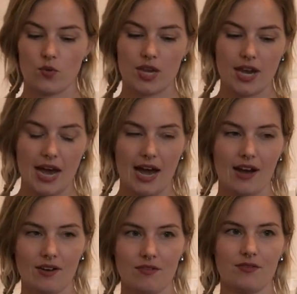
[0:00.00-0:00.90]
we
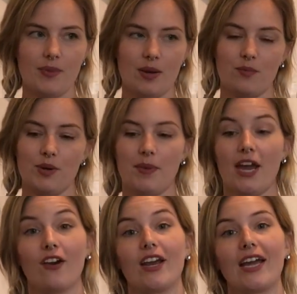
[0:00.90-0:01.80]
have been
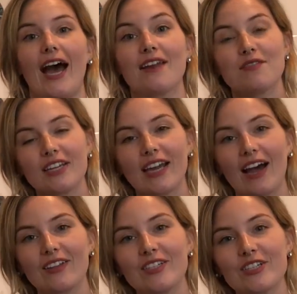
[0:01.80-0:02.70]
preparing advent
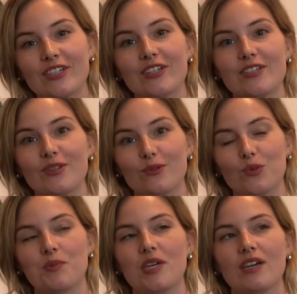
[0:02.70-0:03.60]
calendars. Those
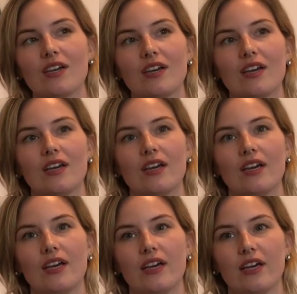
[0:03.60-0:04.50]
will be
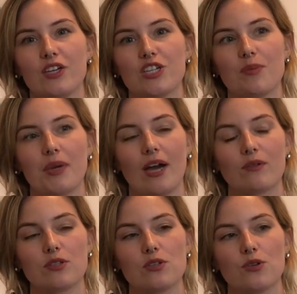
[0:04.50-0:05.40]
shipping
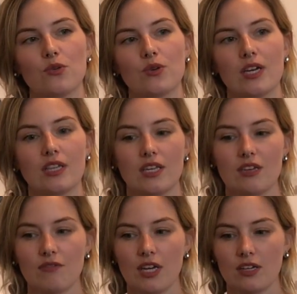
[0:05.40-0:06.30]
out soon in the
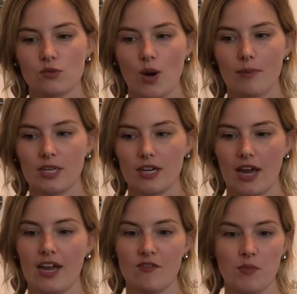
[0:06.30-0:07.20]
evenings. Robert and
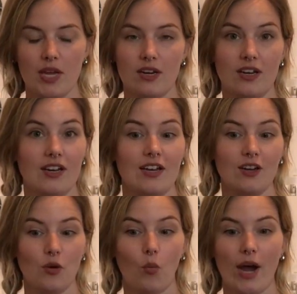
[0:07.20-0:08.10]
I have been
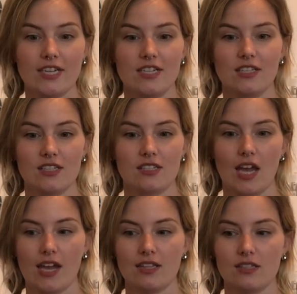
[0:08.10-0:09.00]
winding the
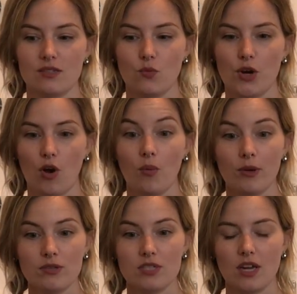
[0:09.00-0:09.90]
skeins. We're
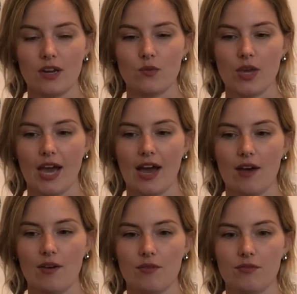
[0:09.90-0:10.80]
almost done. We
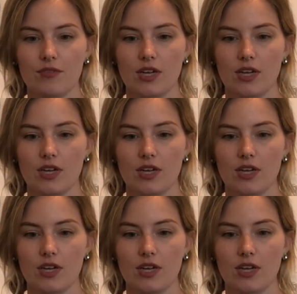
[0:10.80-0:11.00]
have